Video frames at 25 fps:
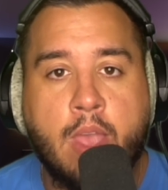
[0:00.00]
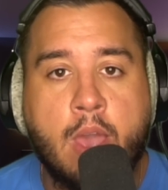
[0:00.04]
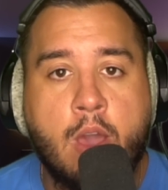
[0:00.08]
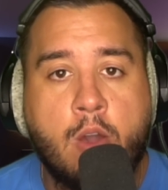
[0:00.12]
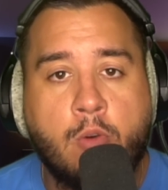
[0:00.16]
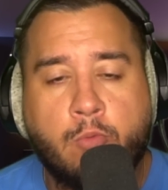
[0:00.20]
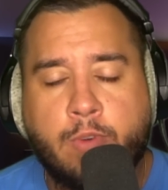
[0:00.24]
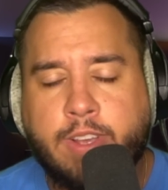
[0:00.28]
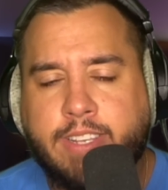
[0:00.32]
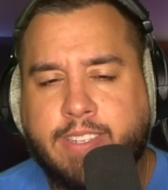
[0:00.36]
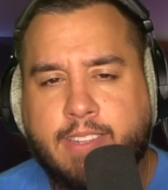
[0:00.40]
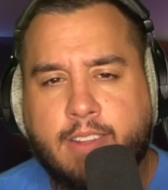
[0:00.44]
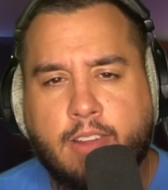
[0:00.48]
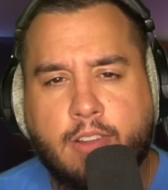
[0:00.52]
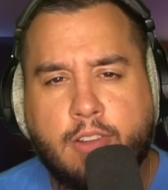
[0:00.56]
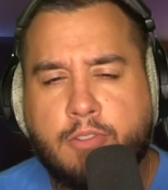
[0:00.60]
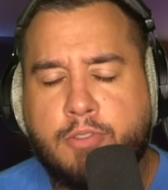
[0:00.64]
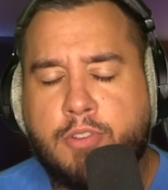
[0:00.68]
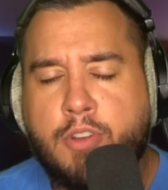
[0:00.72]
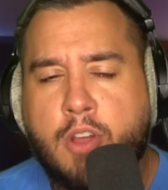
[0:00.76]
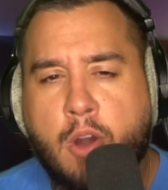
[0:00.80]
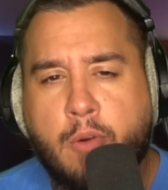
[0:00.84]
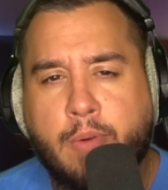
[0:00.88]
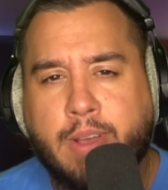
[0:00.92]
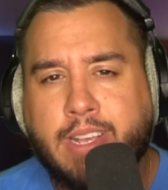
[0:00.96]
We still don't
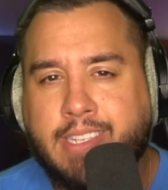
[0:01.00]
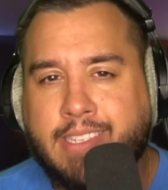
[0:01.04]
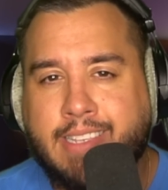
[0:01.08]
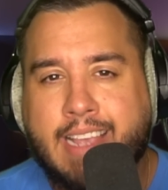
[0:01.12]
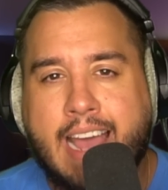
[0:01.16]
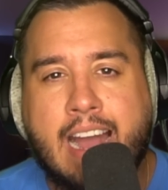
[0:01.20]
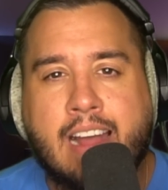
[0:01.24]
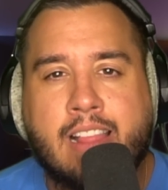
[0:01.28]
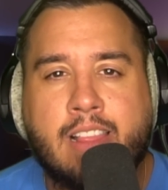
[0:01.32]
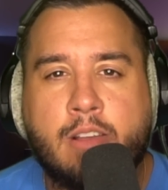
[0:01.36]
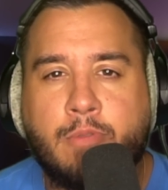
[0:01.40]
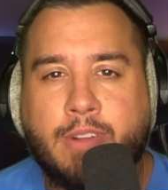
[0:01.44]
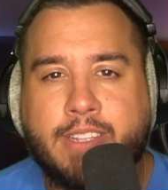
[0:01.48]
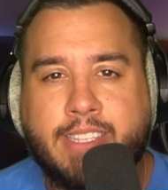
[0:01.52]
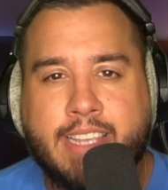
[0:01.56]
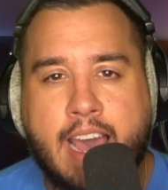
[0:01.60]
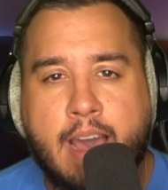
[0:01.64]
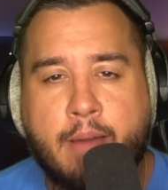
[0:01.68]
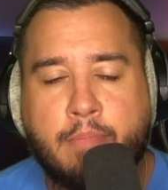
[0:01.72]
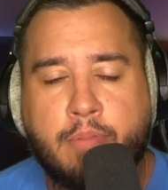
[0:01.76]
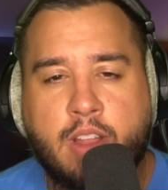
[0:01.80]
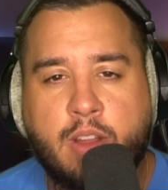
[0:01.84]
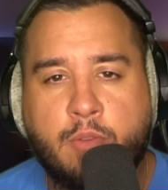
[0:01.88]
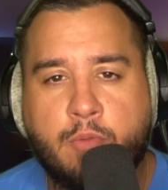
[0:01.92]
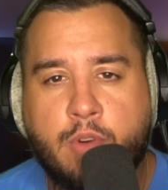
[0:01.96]
know exactly what's
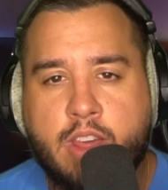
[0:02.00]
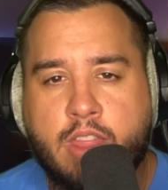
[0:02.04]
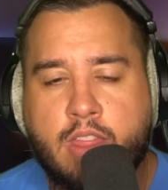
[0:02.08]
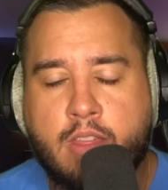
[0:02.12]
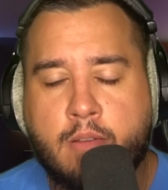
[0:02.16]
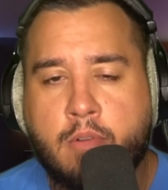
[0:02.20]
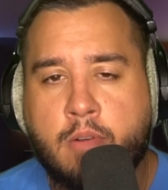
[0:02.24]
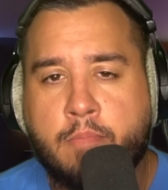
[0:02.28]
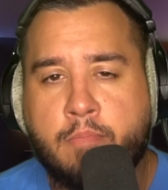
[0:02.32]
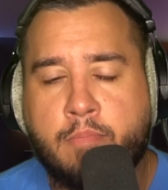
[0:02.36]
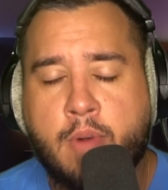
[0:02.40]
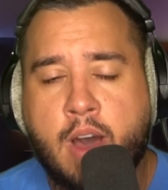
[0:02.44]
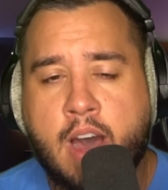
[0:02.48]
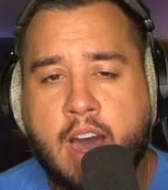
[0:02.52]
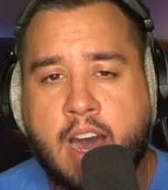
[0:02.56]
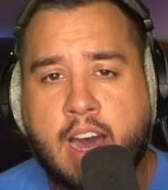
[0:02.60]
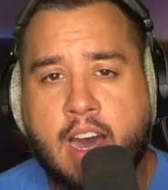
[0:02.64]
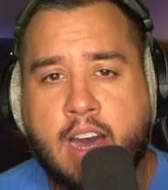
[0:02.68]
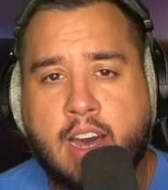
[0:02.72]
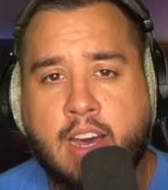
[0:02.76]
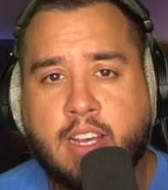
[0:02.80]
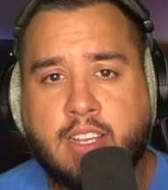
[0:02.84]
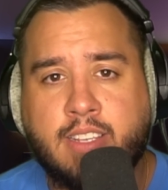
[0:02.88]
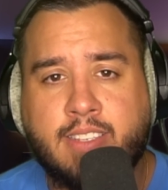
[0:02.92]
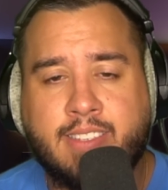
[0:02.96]
happening with
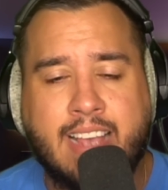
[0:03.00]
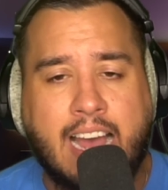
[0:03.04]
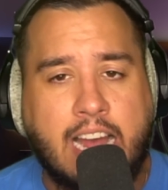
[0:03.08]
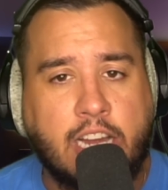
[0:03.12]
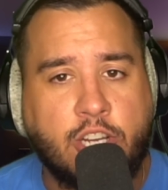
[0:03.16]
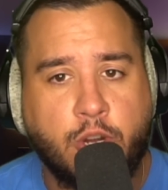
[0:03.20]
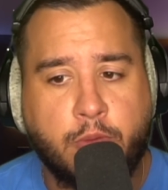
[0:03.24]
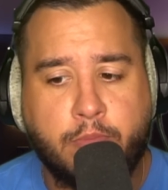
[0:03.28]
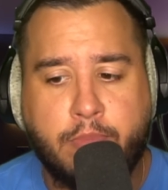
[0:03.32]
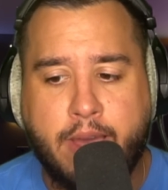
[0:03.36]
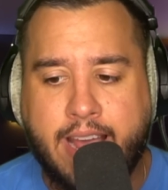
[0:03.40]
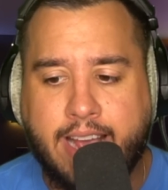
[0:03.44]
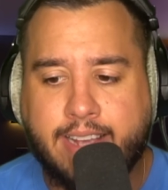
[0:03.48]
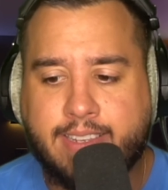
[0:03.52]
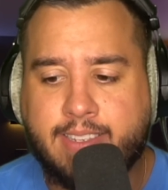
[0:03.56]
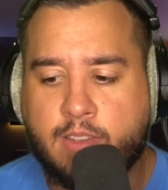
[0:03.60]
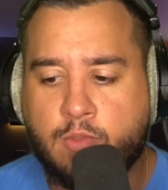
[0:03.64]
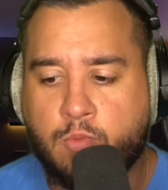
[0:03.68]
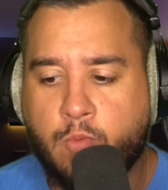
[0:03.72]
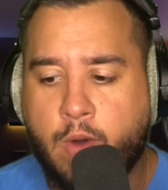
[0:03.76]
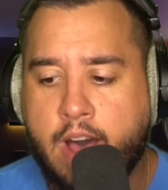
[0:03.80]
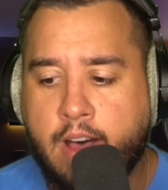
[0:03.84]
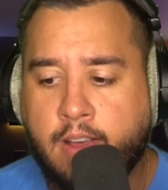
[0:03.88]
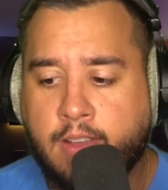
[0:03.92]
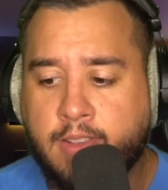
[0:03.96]
Sasha Banks as
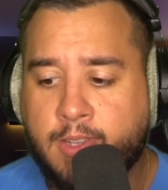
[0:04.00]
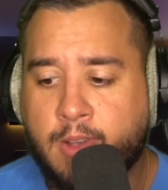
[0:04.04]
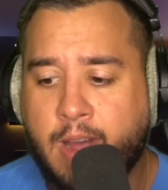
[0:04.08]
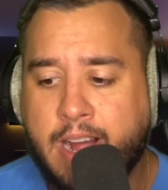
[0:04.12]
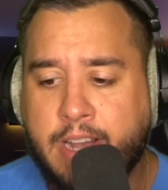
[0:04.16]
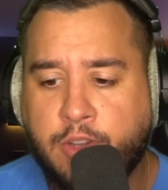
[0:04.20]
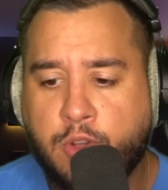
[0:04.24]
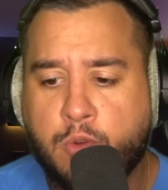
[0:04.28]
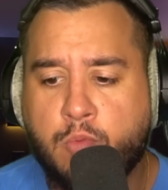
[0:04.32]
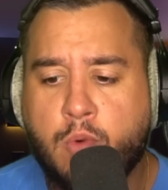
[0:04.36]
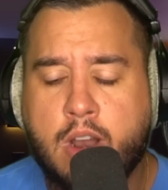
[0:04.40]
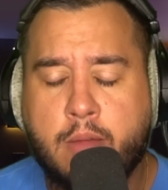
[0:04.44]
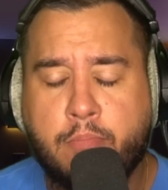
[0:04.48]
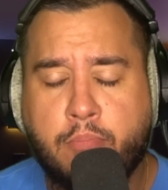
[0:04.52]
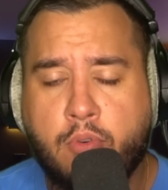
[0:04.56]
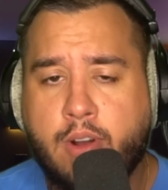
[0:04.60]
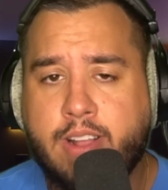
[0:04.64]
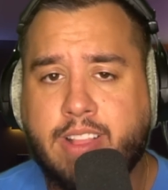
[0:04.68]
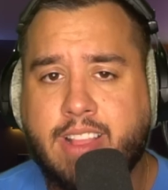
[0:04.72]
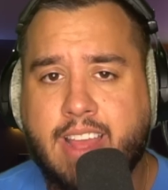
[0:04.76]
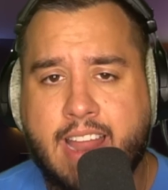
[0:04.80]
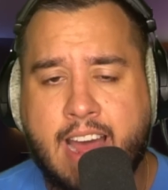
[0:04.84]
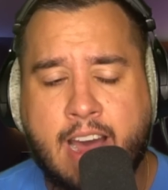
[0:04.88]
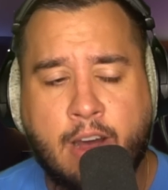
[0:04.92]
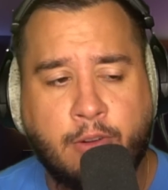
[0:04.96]
well. So I do want to point
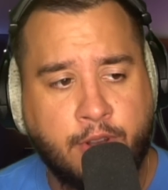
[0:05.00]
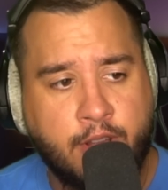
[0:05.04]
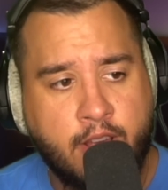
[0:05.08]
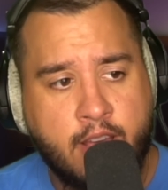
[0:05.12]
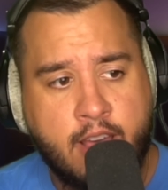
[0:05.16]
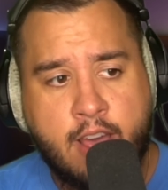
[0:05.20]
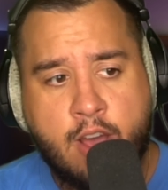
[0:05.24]
that out.